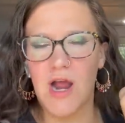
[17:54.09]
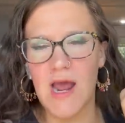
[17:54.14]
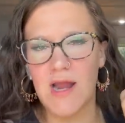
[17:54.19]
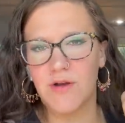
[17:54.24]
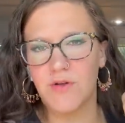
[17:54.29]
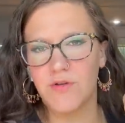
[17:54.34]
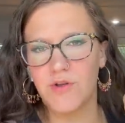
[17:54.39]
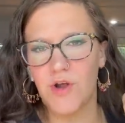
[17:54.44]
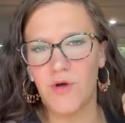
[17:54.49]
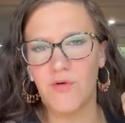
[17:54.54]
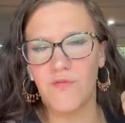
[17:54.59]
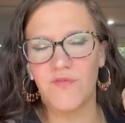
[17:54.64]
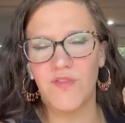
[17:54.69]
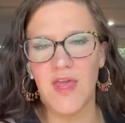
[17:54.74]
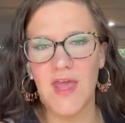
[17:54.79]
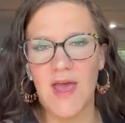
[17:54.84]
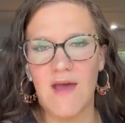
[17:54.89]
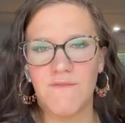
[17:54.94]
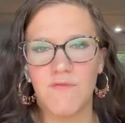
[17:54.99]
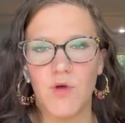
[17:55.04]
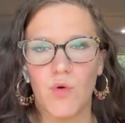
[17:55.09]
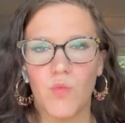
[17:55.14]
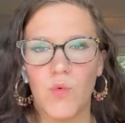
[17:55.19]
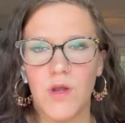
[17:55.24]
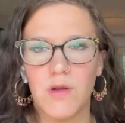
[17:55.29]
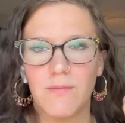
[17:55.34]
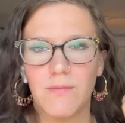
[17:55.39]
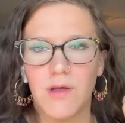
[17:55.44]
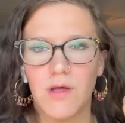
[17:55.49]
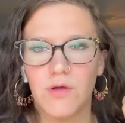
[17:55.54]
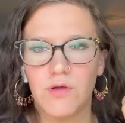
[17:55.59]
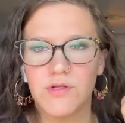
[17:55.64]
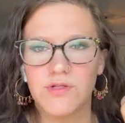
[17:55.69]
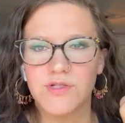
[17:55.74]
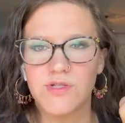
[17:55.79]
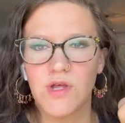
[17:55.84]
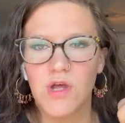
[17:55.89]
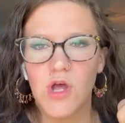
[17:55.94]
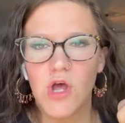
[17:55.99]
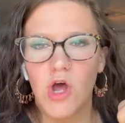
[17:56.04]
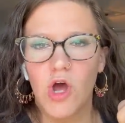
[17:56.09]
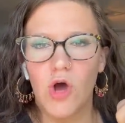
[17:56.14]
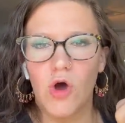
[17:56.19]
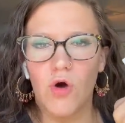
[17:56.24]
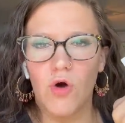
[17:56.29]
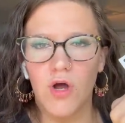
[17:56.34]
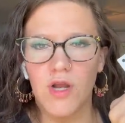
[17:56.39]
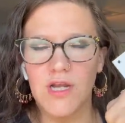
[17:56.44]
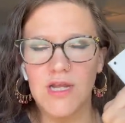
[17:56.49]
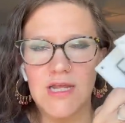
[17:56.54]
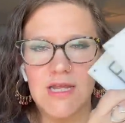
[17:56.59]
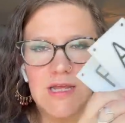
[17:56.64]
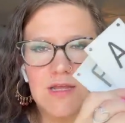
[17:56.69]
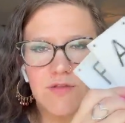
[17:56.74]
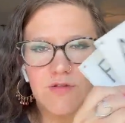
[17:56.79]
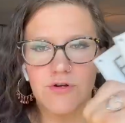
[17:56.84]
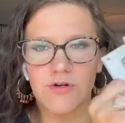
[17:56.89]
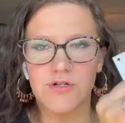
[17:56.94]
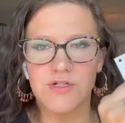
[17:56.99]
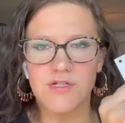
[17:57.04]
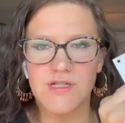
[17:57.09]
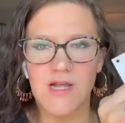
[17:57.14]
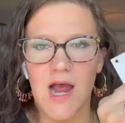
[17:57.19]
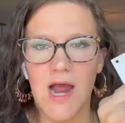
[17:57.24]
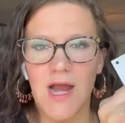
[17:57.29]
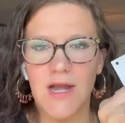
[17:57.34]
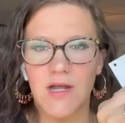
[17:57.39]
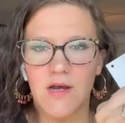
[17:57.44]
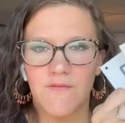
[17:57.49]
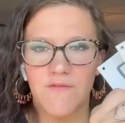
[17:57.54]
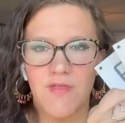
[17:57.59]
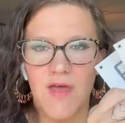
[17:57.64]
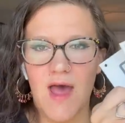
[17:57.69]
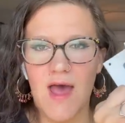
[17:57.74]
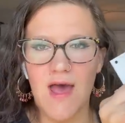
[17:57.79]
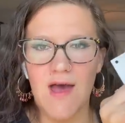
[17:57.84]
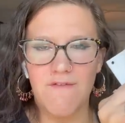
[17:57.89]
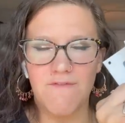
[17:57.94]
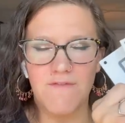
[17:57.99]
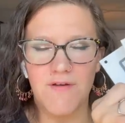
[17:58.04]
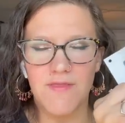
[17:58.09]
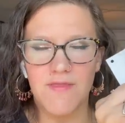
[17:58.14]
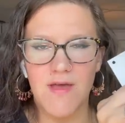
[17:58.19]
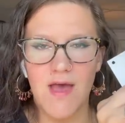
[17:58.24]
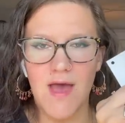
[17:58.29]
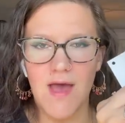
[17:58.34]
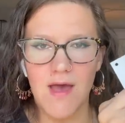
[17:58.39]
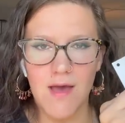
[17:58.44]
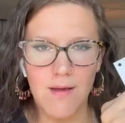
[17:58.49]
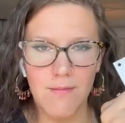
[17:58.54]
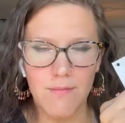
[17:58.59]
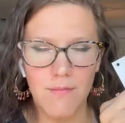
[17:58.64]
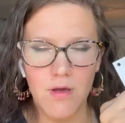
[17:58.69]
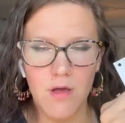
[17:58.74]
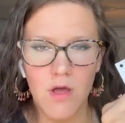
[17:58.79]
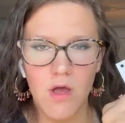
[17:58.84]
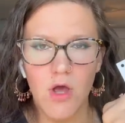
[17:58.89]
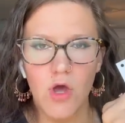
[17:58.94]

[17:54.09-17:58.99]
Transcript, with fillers: I don't know if they have the windmills on either side of the F and the M,